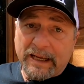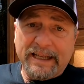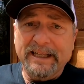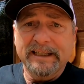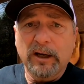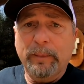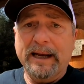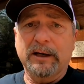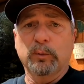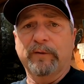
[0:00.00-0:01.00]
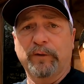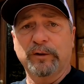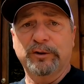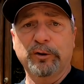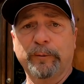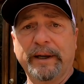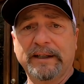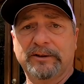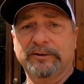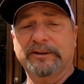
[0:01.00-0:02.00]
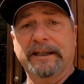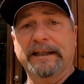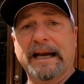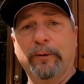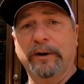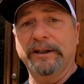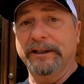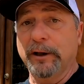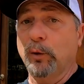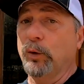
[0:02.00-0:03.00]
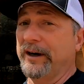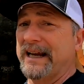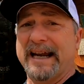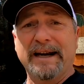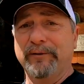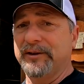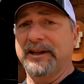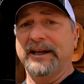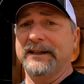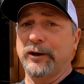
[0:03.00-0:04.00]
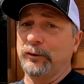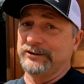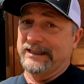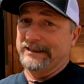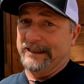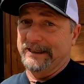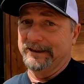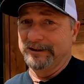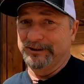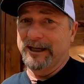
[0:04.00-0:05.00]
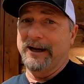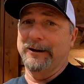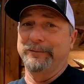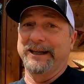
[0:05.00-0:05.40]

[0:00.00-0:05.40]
and then go back and refer to your pictures, and that way you know where everything goes at the end of the job,